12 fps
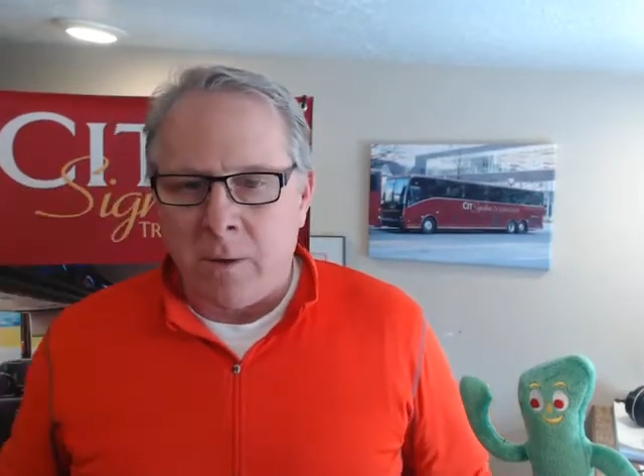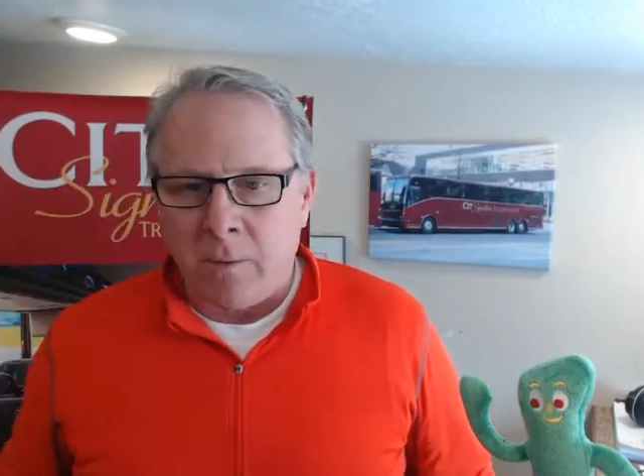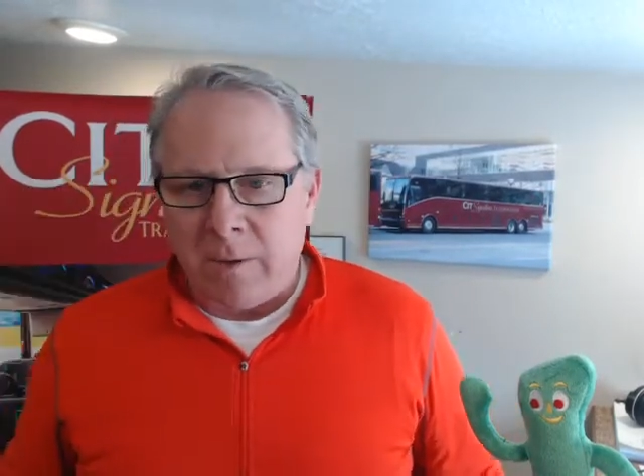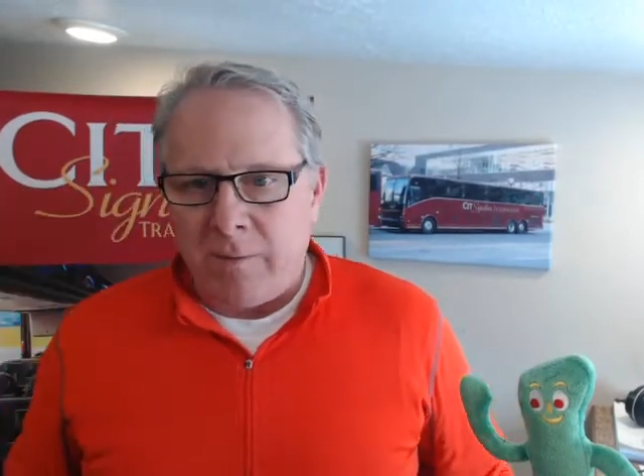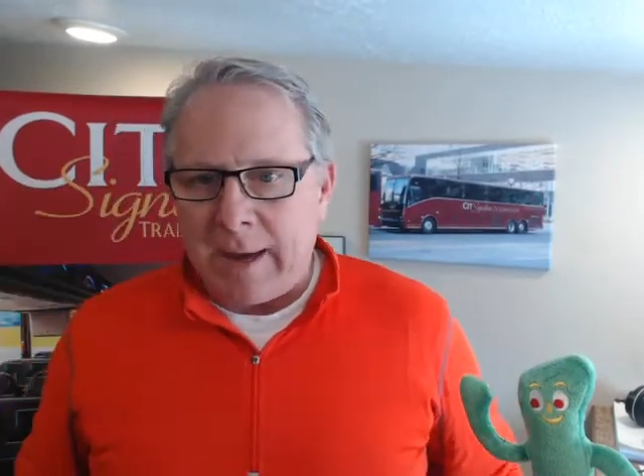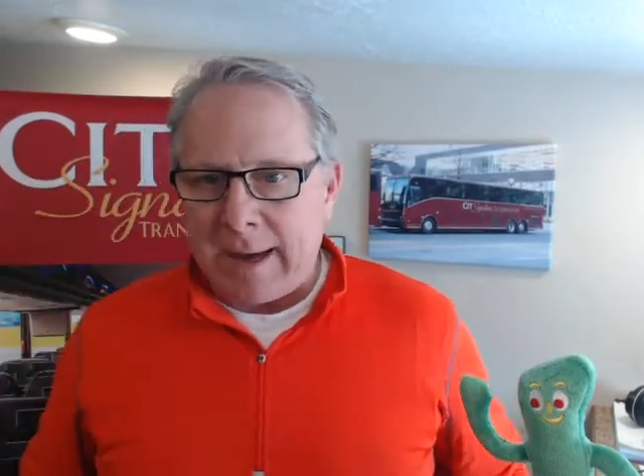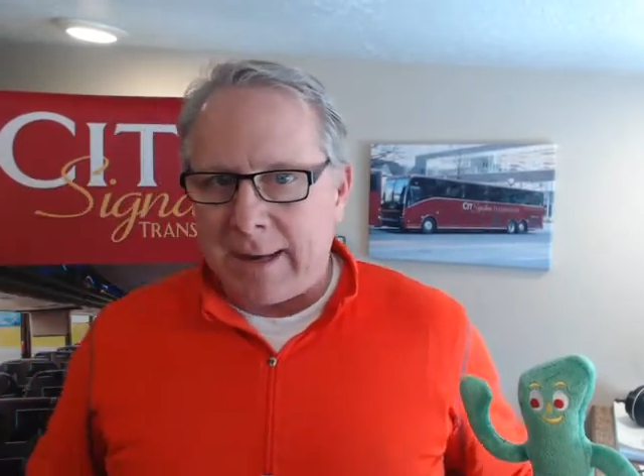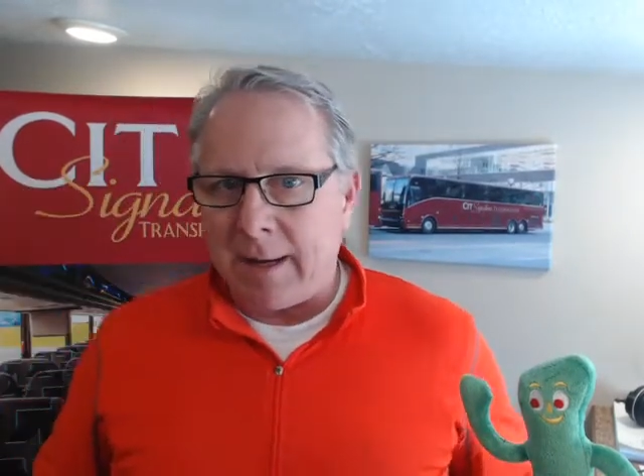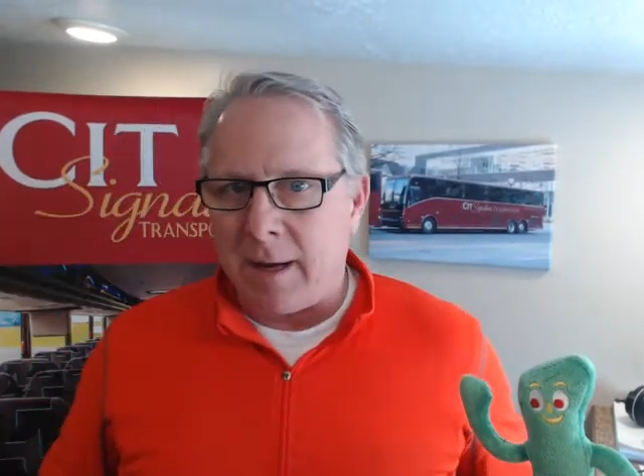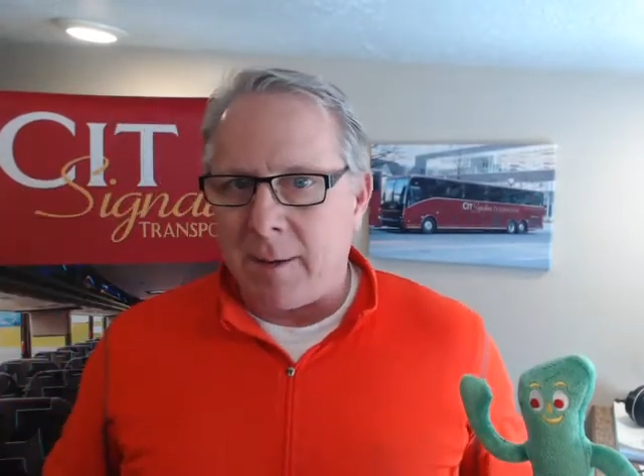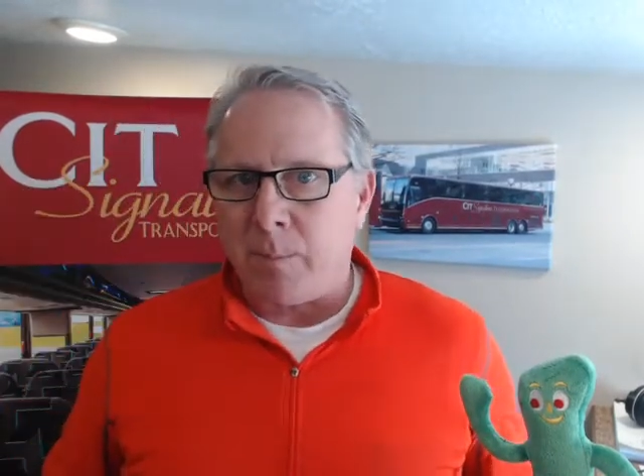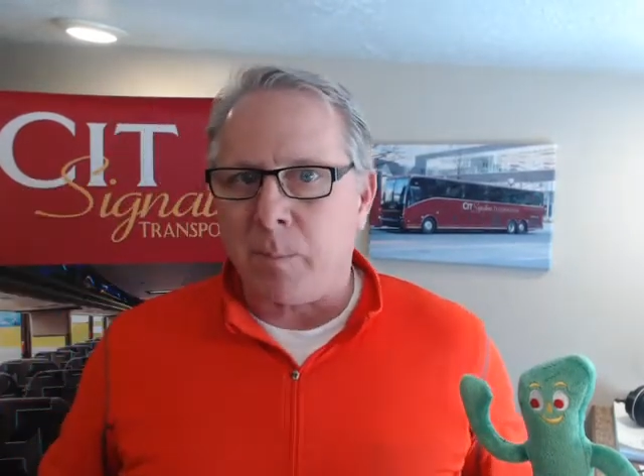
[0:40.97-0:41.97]
we've had
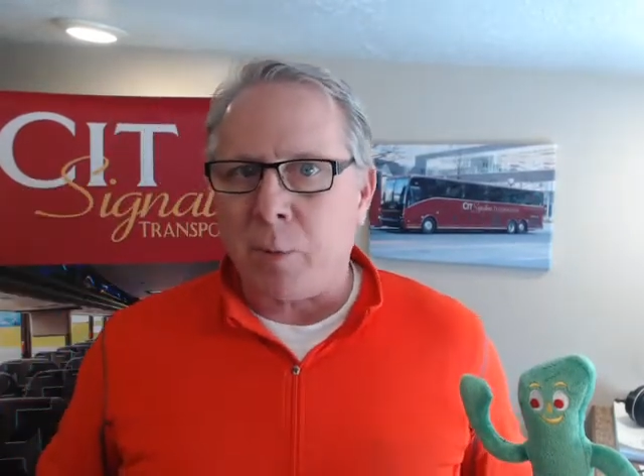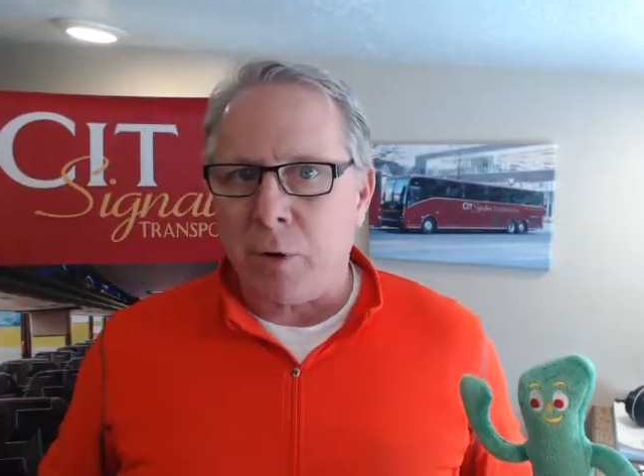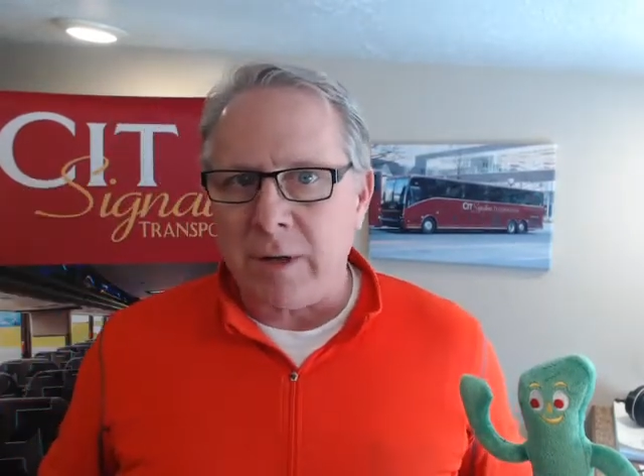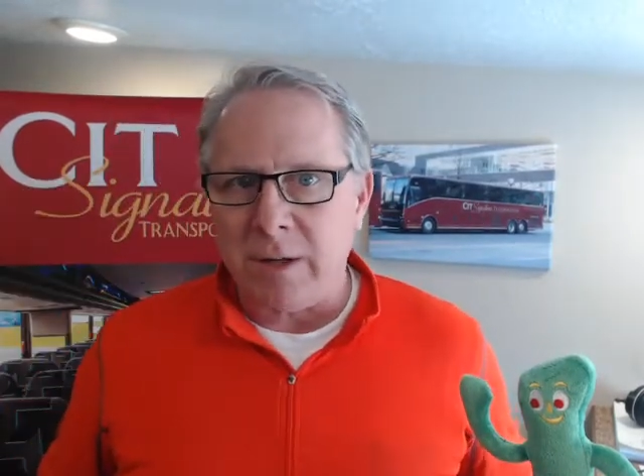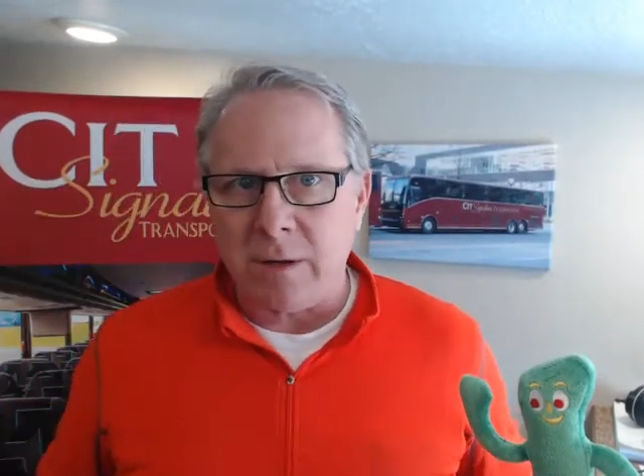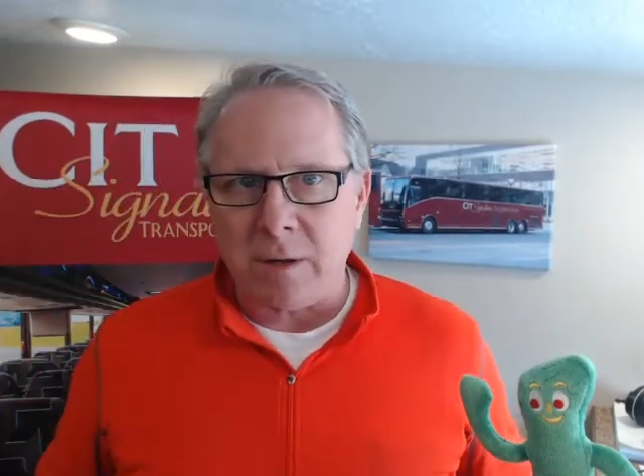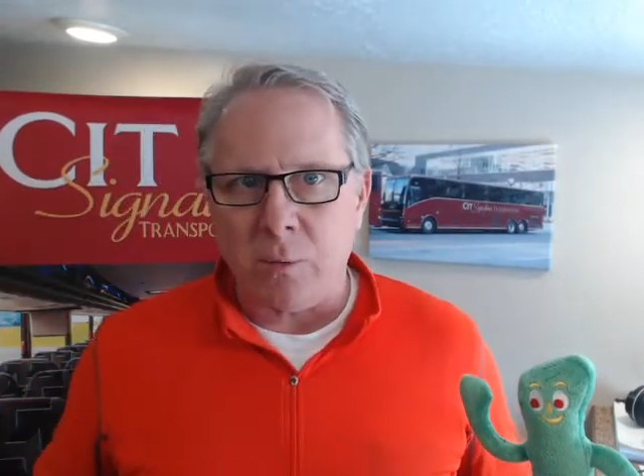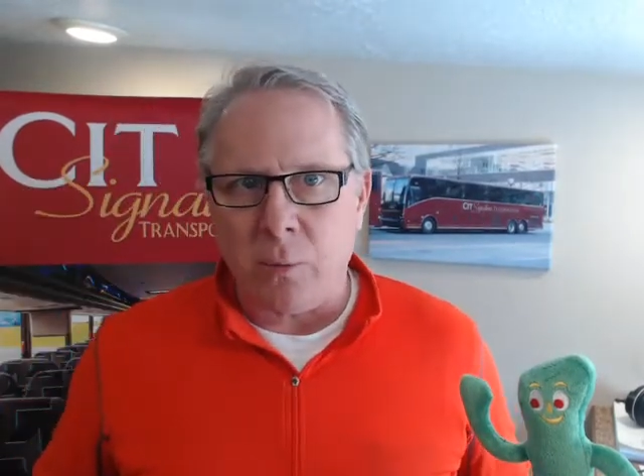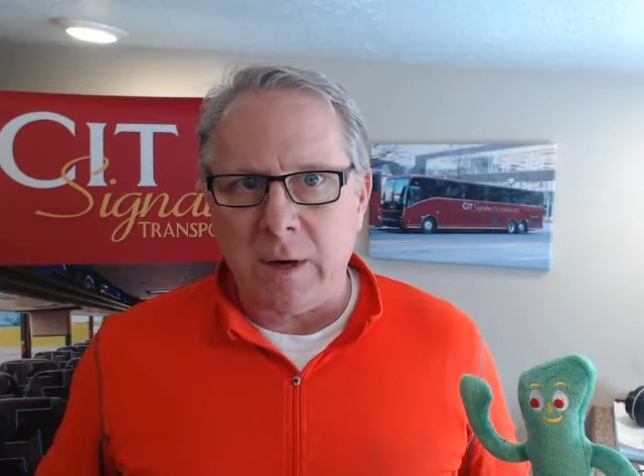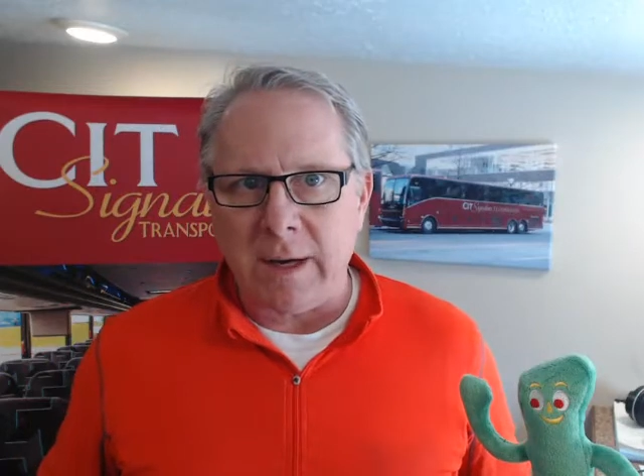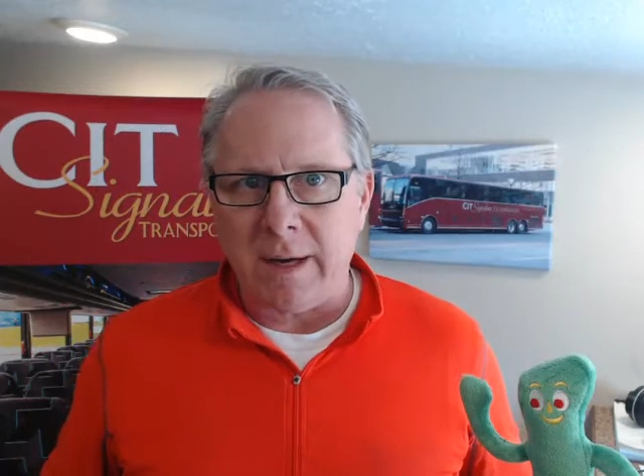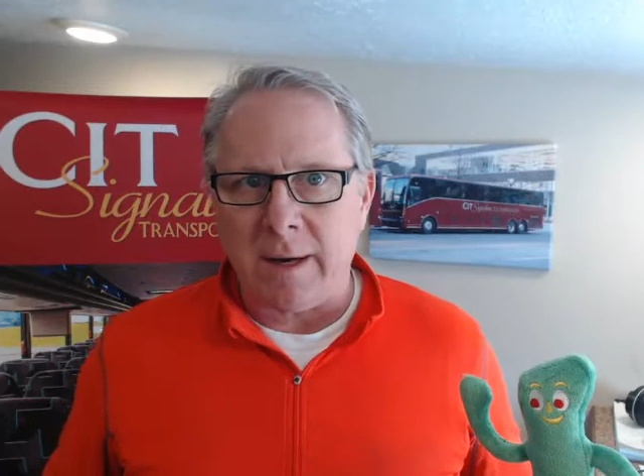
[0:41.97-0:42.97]
a pretty good
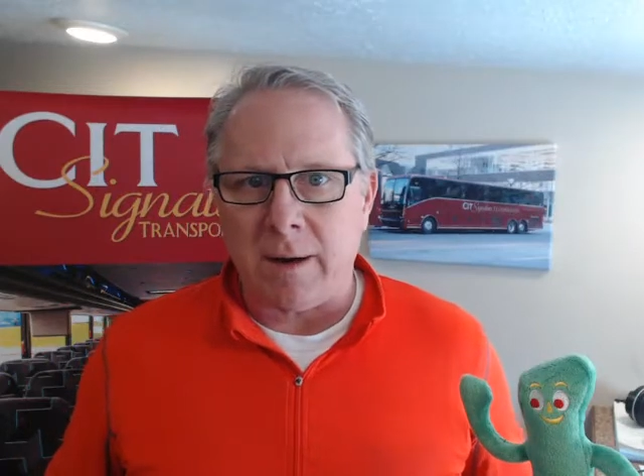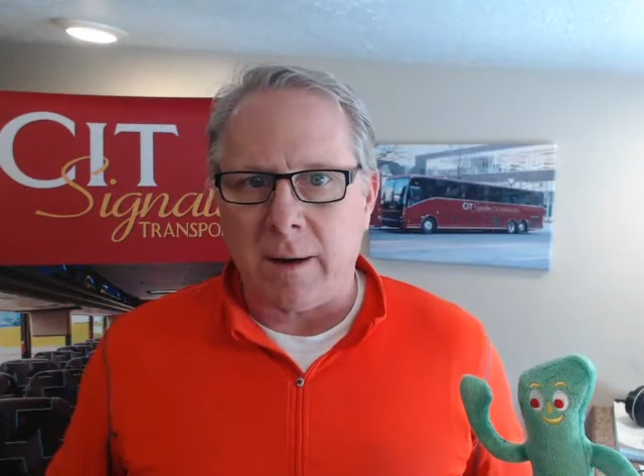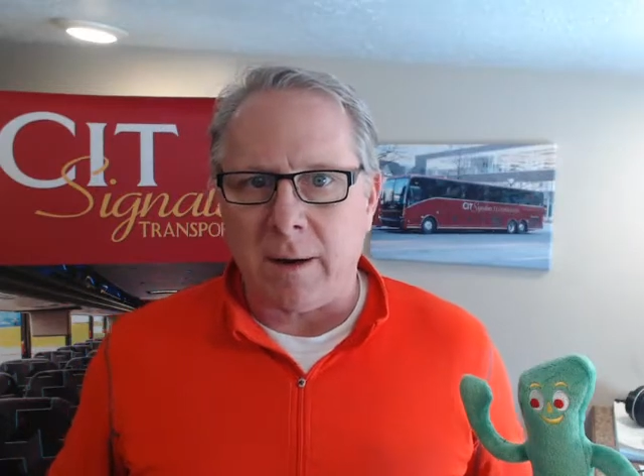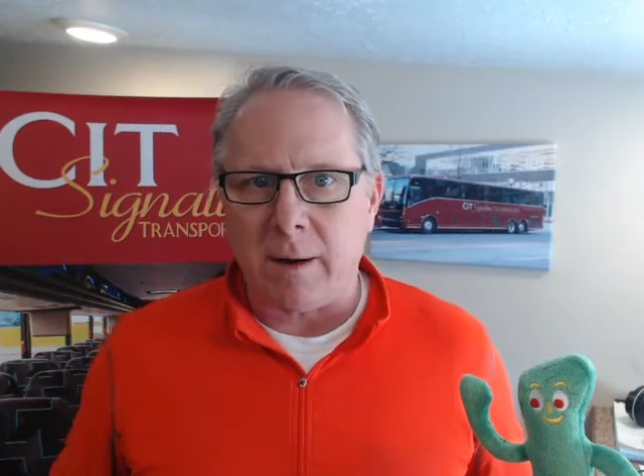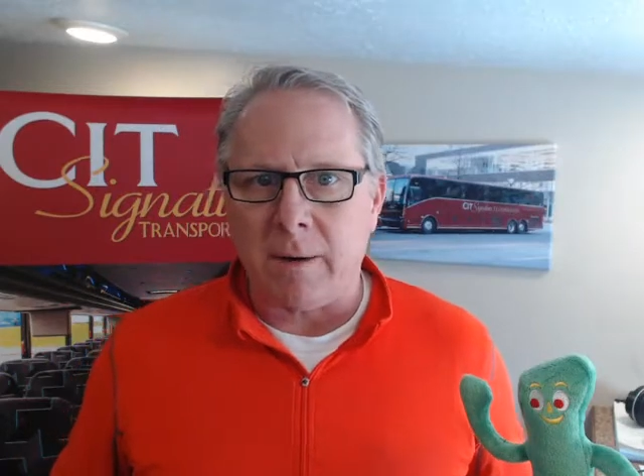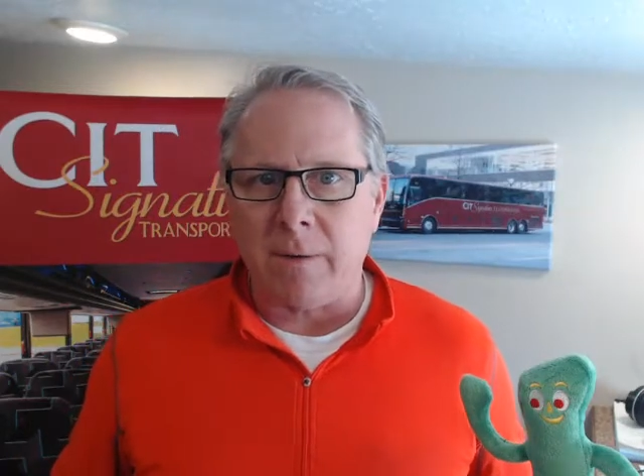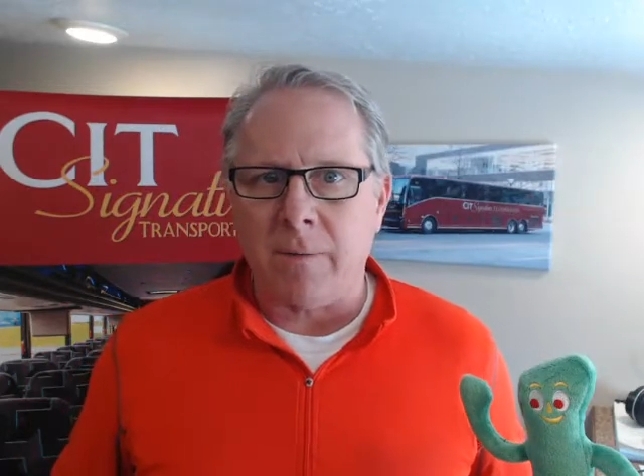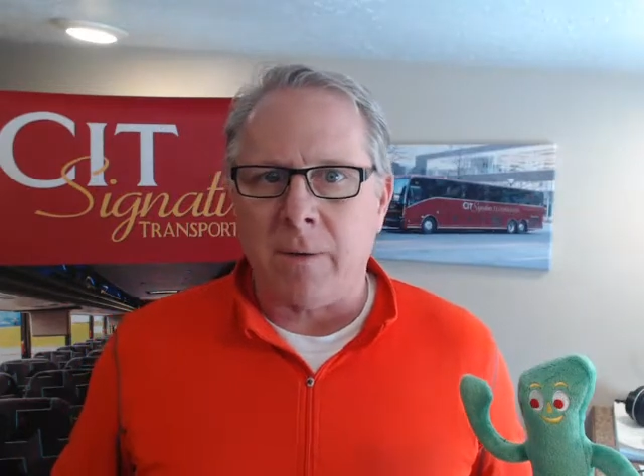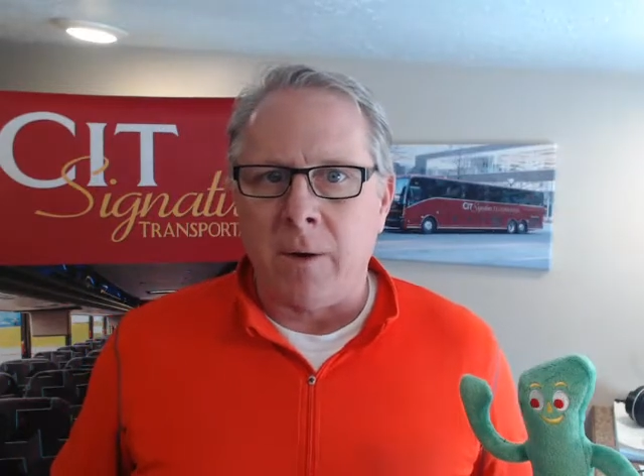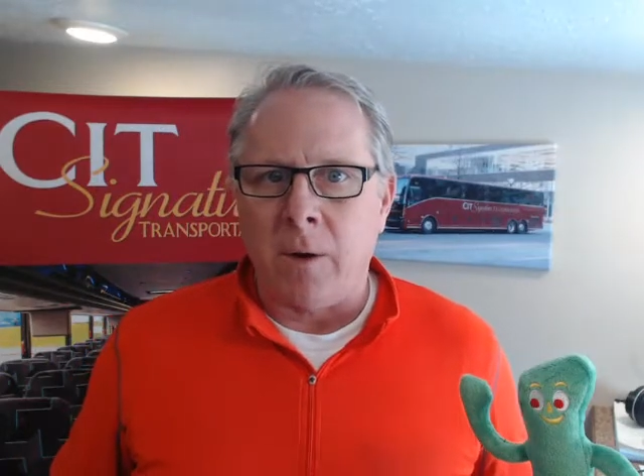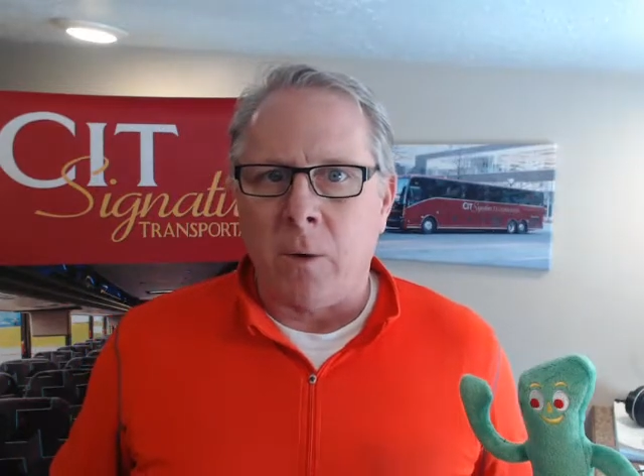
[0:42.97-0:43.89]
week of